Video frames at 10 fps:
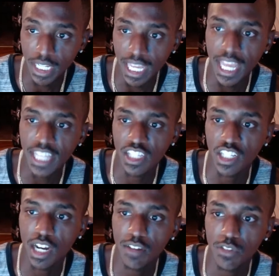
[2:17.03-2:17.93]
and you're
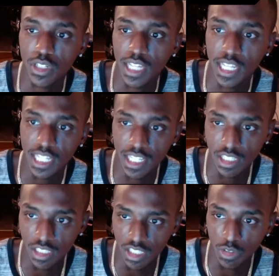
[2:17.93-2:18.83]
covered. And
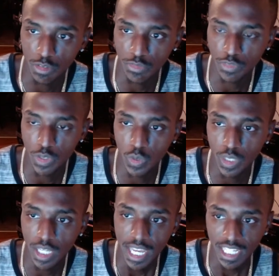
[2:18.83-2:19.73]
then, your food
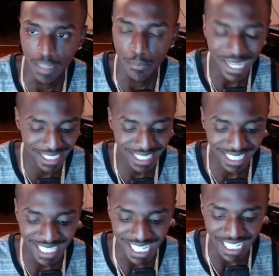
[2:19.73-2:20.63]
and your basic
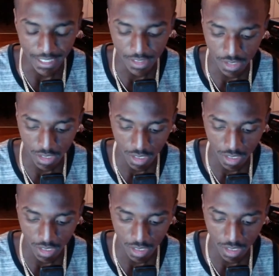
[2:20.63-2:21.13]
needs.